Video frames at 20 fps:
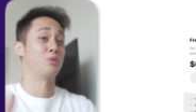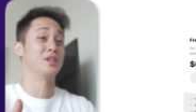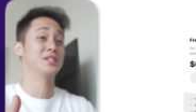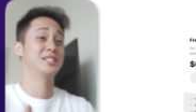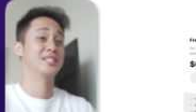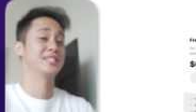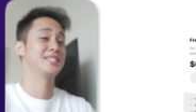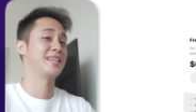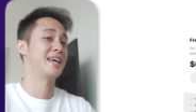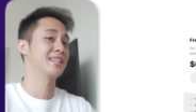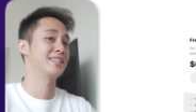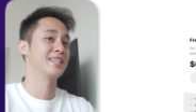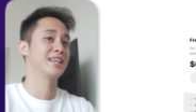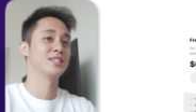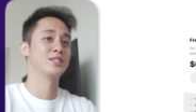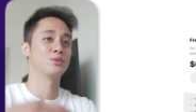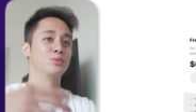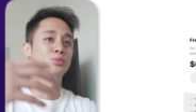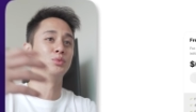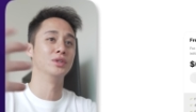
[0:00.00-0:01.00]
wants to take
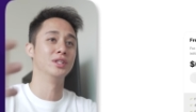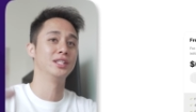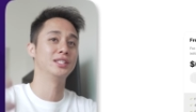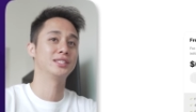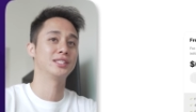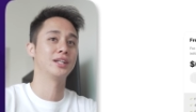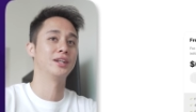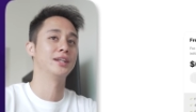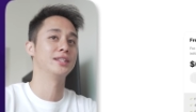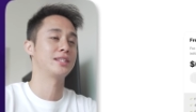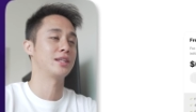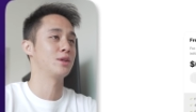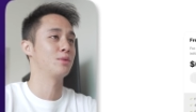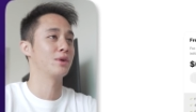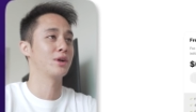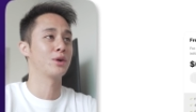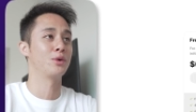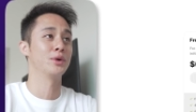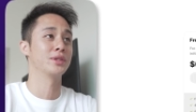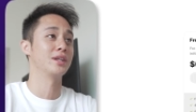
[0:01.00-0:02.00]
things really serious and you
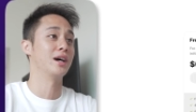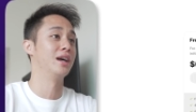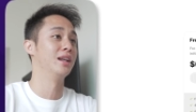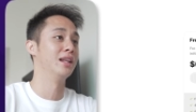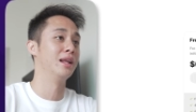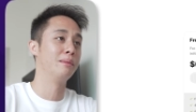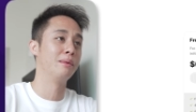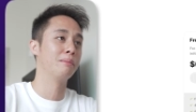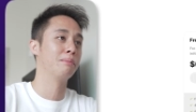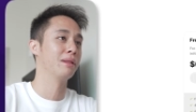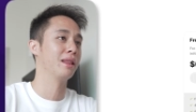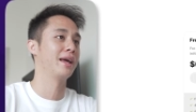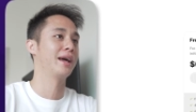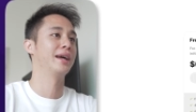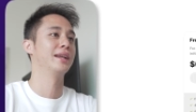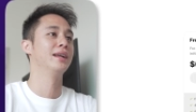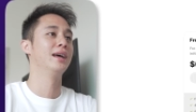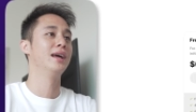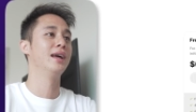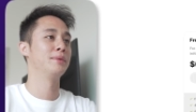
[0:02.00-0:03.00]
want to go with the unlimited
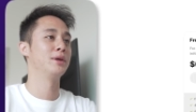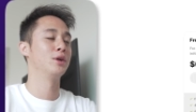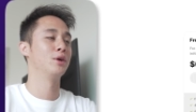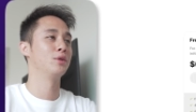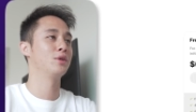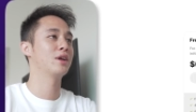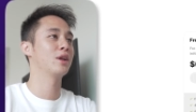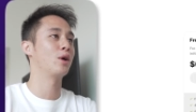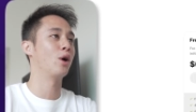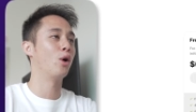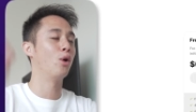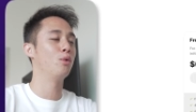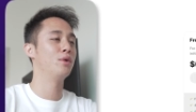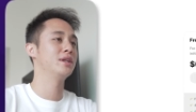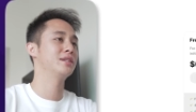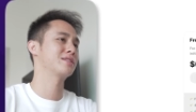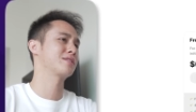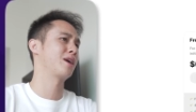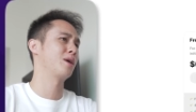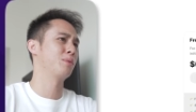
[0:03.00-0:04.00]
plan, you know, you can
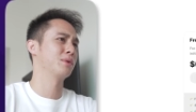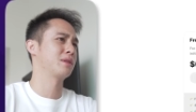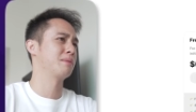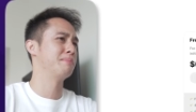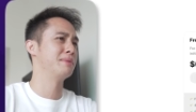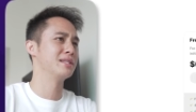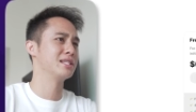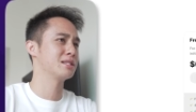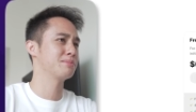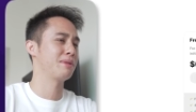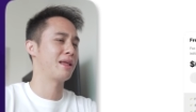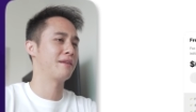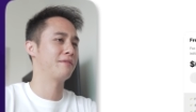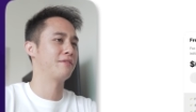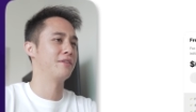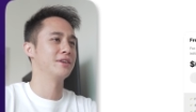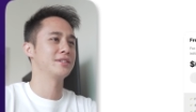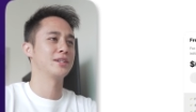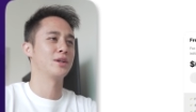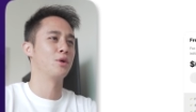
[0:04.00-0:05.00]
always start with the business plan
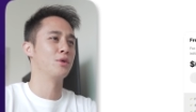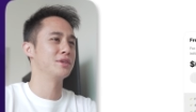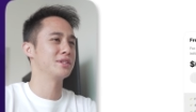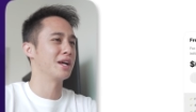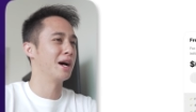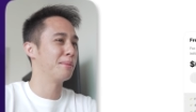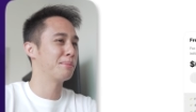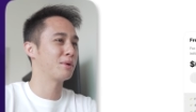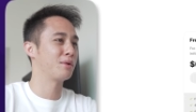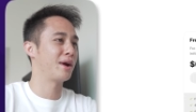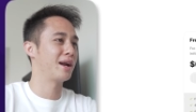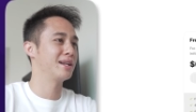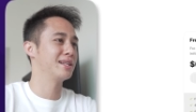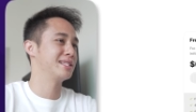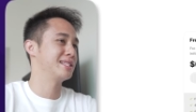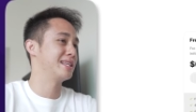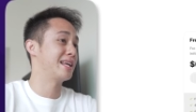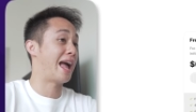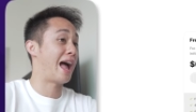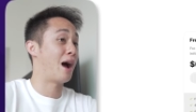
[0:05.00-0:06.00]
first and always upgrade to
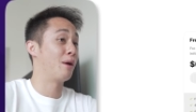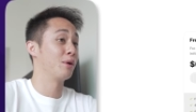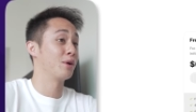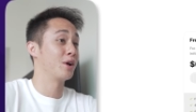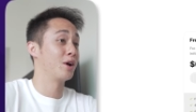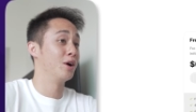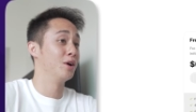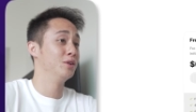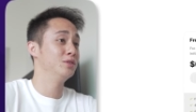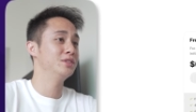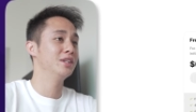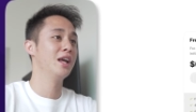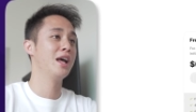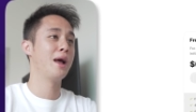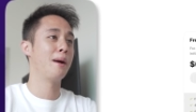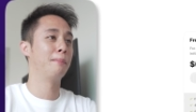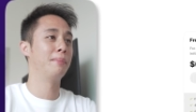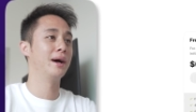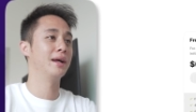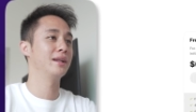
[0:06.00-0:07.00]
see how it goes.
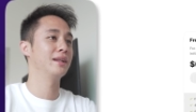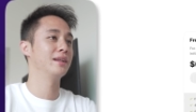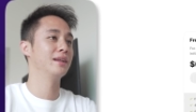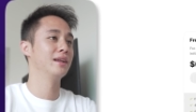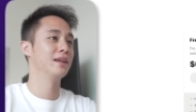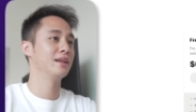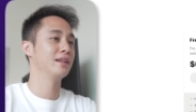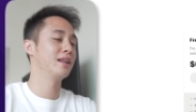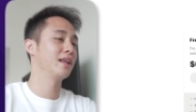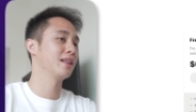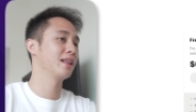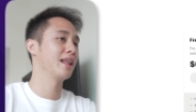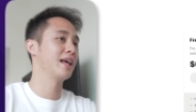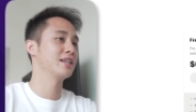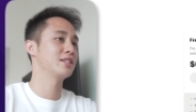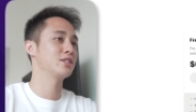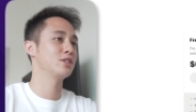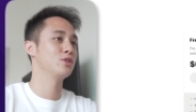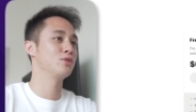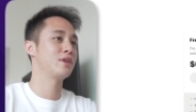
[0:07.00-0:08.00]
But
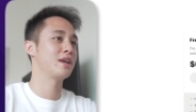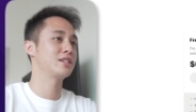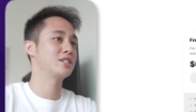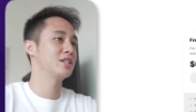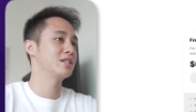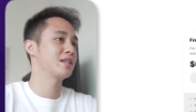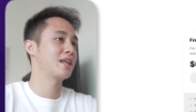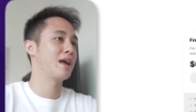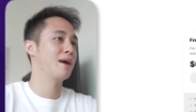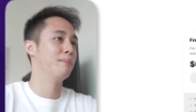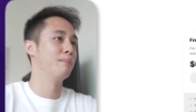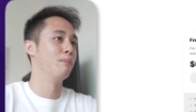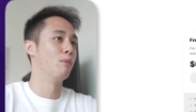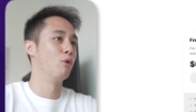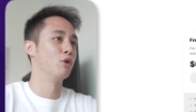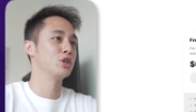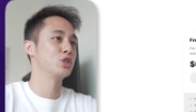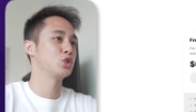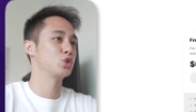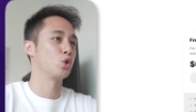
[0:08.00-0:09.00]
Nonetheless, you get just get
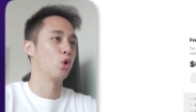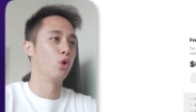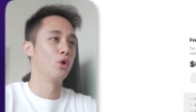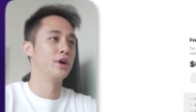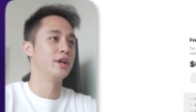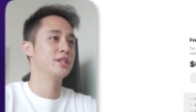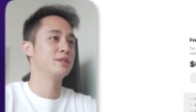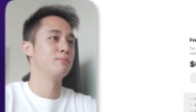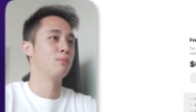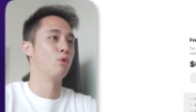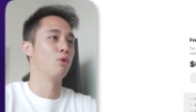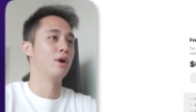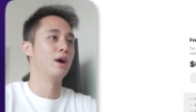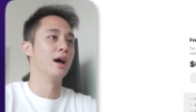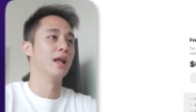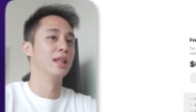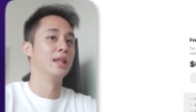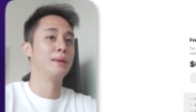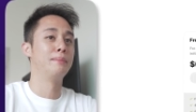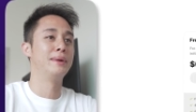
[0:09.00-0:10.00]
more storage, more
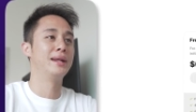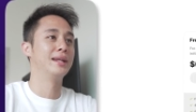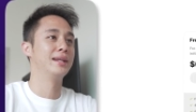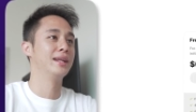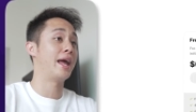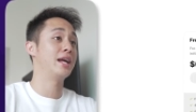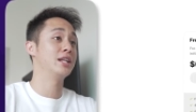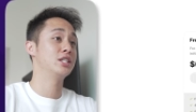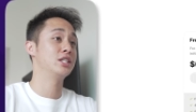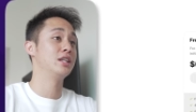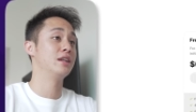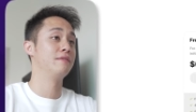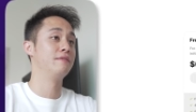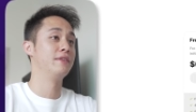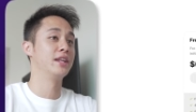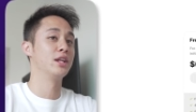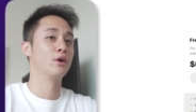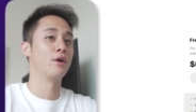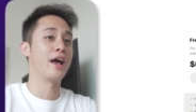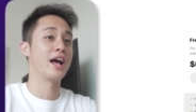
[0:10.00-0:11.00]
unlimited HD
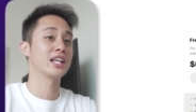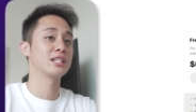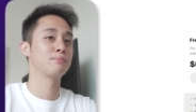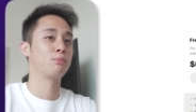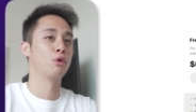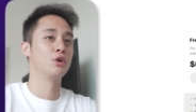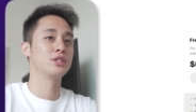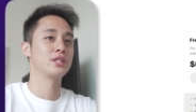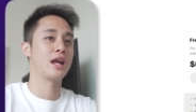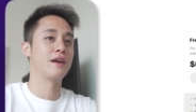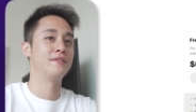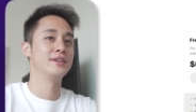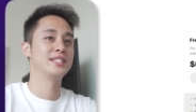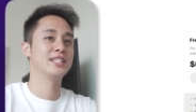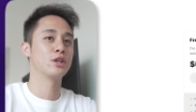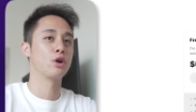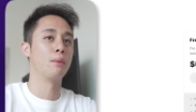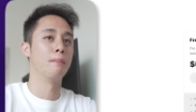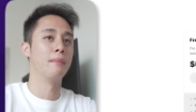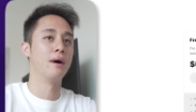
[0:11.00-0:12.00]
video exports every
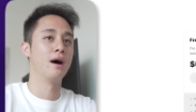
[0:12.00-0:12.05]
single